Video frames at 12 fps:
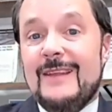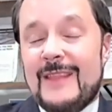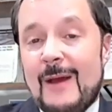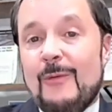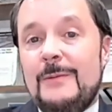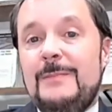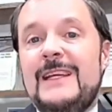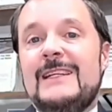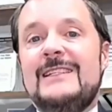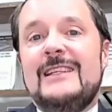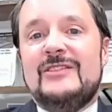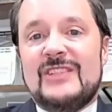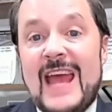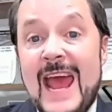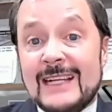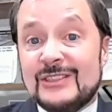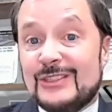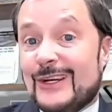That would be a
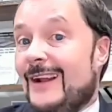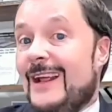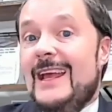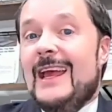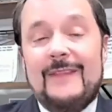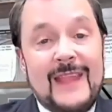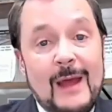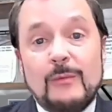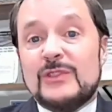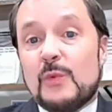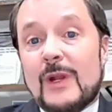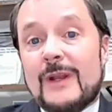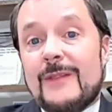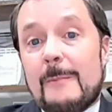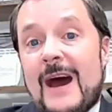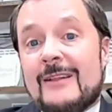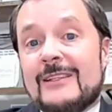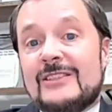disaster. And that was one of the
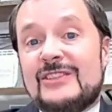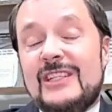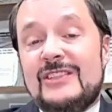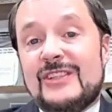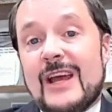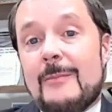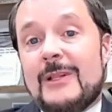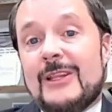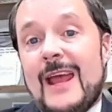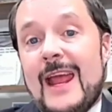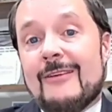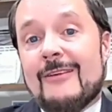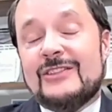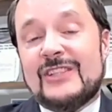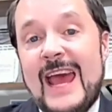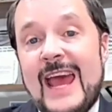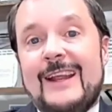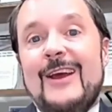policies Kamala Harris
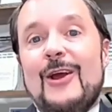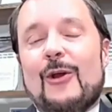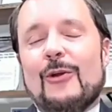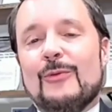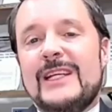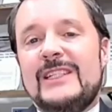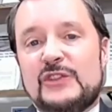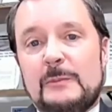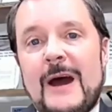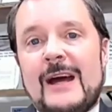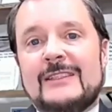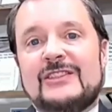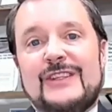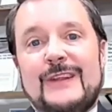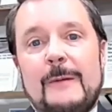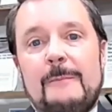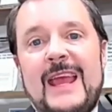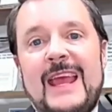had. Her response to
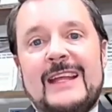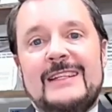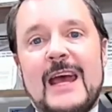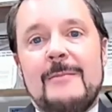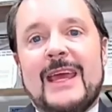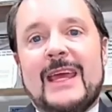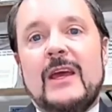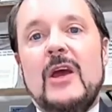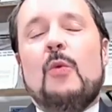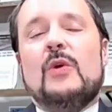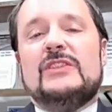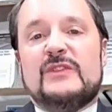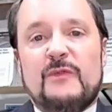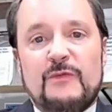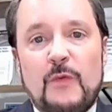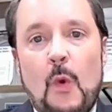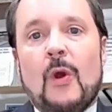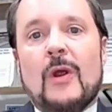the pandemic was
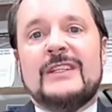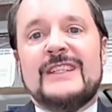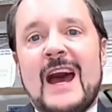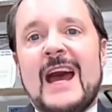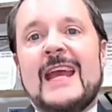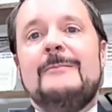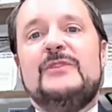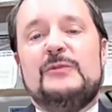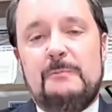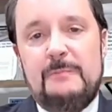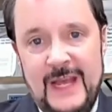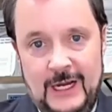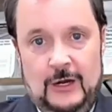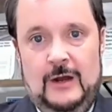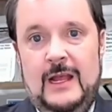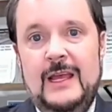4 times bigger